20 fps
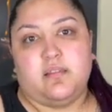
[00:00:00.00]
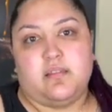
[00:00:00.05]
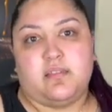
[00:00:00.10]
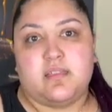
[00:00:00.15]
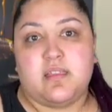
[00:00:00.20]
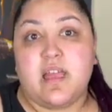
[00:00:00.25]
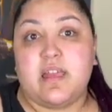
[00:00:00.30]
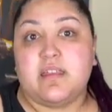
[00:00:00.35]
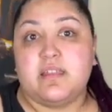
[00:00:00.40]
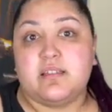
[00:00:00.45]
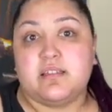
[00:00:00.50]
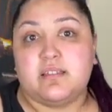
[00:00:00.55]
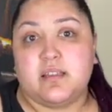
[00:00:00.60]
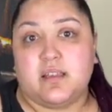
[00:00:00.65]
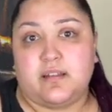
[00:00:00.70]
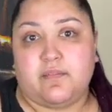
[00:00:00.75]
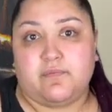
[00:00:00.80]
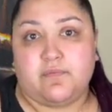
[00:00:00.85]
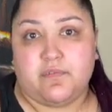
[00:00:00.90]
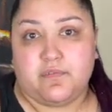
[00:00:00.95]
that is
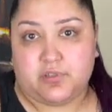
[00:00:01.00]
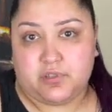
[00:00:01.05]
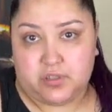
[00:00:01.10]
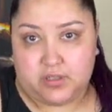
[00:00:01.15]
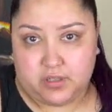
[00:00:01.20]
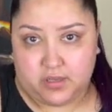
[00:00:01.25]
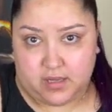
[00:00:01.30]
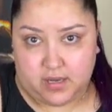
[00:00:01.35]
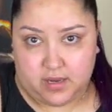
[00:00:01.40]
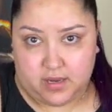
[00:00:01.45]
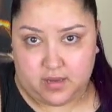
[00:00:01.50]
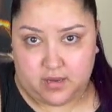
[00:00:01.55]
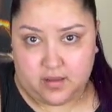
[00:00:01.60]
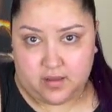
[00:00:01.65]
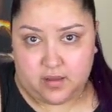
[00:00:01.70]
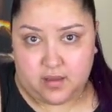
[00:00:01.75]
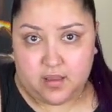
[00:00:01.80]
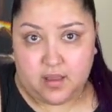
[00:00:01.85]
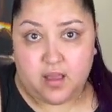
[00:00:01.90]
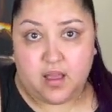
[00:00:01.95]
it for today.
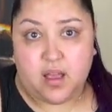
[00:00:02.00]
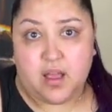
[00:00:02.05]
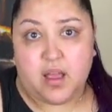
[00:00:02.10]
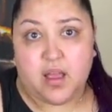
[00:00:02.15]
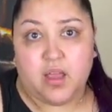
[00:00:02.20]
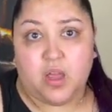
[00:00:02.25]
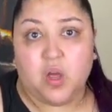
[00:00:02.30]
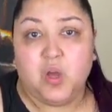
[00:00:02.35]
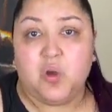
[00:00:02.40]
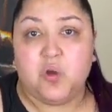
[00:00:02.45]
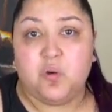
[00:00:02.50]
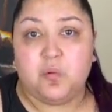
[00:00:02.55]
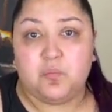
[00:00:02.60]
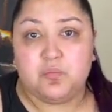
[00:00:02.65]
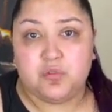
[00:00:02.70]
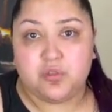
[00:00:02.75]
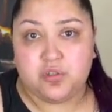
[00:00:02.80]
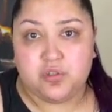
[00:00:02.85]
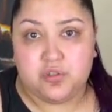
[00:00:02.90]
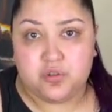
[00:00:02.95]
I hope
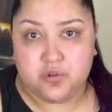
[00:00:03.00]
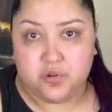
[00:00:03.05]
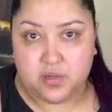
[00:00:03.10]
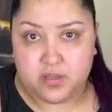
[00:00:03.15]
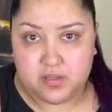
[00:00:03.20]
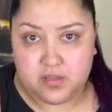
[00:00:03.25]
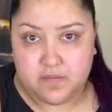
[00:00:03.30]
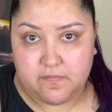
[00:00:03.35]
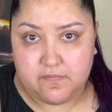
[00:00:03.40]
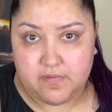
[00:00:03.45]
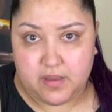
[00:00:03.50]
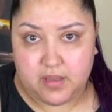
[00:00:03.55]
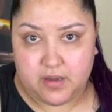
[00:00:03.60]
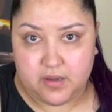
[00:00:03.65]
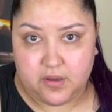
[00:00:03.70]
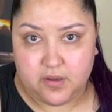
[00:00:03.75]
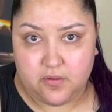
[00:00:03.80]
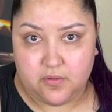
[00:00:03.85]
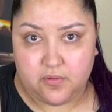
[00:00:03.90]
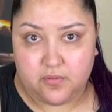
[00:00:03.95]
you enjoyed the
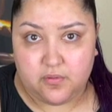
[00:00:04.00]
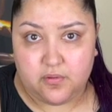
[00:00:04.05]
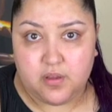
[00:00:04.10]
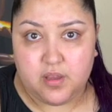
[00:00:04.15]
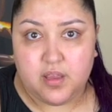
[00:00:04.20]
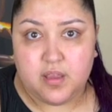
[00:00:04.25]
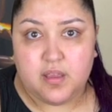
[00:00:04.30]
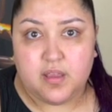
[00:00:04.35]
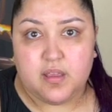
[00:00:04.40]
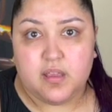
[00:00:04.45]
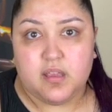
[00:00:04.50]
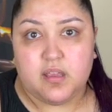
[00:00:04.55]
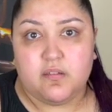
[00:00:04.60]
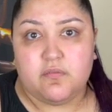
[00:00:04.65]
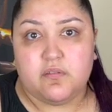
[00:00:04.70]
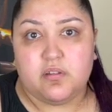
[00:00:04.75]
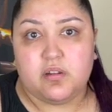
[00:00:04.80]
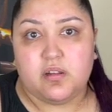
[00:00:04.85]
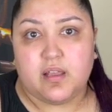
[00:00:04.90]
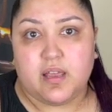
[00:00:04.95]
video. If
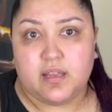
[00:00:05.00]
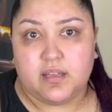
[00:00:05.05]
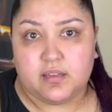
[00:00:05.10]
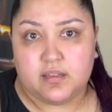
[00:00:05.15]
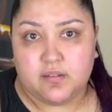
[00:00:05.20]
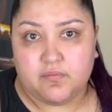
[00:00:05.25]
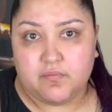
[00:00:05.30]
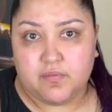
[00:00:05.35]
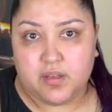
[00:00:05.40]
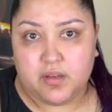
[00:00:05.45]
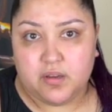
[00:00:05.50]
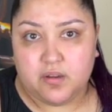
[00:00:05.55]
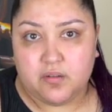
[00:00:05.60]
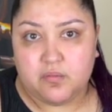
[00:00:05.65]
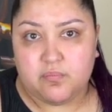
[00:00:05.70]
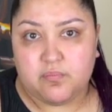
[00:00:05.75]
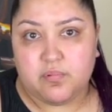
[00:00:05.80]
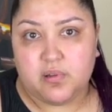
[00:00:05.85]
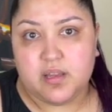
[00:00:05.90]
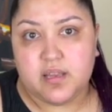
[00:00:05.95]
you liked the video,
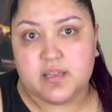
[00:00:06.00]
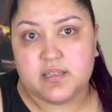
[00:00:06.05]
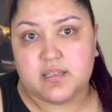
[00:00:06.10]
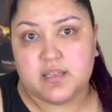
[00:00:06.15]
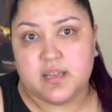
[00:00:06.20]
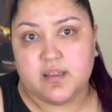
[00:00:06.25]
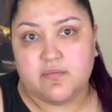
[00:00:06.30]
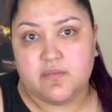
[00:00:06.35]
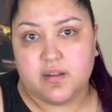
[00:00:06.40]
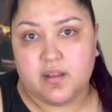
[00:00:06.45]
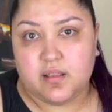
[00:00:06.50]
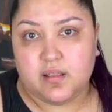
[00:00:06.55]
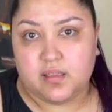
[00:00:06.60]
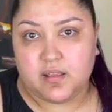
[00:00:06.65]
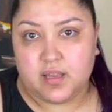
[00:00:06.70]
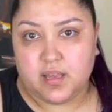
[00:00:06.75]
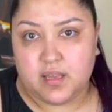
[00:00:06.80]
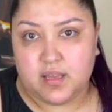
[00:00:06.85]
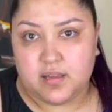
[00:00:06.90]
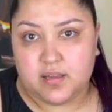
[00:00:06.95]
please give it a
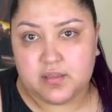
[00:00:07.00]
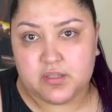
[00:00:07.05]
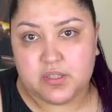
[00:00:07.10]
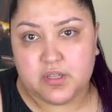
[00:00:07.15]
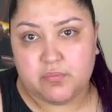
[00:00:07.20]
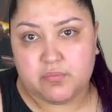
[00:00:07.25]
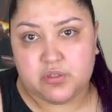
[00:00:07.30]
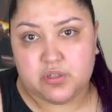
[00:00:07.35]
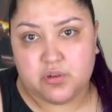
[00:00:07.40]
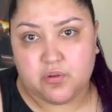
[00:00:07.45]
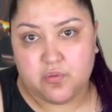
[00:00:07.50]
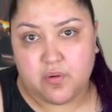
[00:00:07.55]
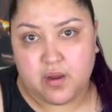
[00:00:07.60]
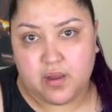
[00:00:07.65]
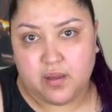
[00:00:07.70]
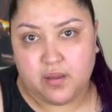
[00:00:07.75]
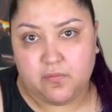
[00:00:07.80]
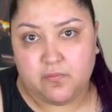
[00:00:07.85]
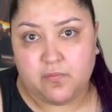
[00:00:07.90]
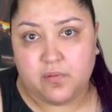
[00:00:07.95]
like,
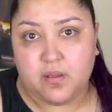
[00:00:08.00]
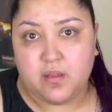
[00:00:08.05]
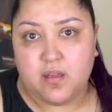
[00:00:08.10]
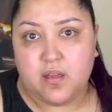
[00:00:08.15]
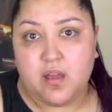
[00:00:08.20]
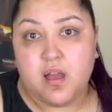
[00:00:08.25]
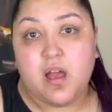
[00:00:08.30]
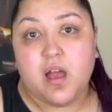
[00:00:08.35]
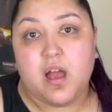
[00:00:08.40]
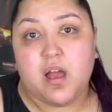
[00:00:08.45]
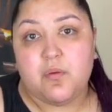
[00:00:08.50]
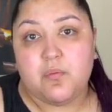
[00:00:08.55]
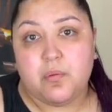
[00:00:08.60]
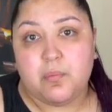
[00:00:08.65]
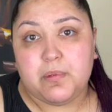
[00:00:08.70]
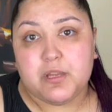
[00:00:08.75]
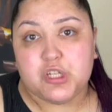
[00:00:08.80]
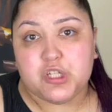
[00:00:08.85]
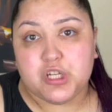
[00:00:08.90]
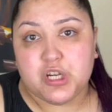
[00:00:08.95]
subscribe. I will
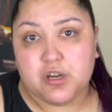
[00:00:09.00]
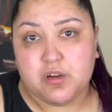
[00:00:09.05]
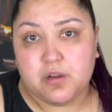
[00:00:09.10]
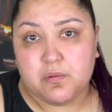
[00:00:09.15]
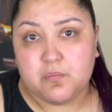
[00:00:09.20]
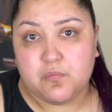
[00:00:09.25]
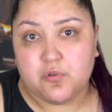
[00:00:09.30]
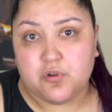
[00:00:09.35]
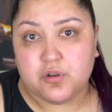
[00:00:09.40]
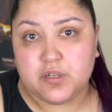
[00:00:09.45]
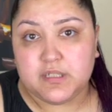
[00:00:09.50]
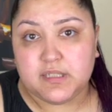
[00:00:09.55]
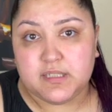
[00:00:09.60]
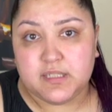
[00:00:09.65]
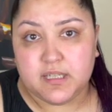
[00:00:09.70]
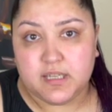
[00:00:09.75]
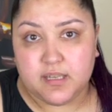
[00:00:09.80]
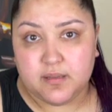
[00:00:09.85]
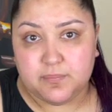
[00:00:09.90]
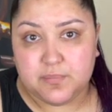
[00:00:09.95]
be sharing more
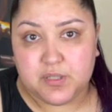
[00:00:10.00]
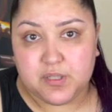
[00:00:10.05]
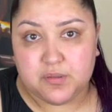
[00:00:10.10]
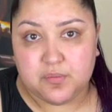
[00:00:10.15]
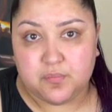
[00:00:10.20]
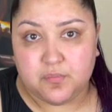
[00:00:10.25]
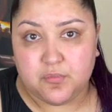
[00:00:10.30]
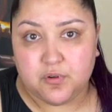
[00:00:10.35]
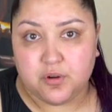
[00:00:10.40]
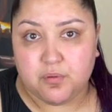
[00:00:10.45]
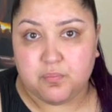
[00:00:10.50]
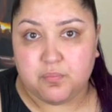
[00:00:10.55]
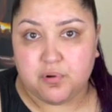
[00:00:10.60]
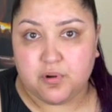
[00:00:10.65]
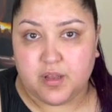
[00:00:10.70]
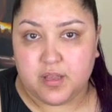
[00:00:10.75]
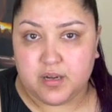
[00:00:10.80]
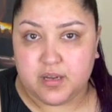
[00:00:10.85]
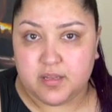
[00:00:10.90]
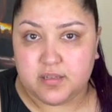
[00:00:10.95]
tips, more
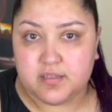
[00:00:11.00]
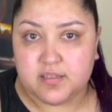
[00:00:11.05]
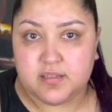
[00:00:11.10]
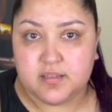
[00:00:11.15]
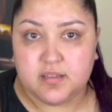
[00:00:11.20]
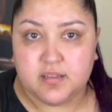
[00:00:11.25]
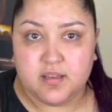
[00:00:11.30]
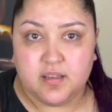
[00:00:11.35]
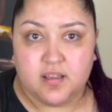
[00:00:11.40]
products,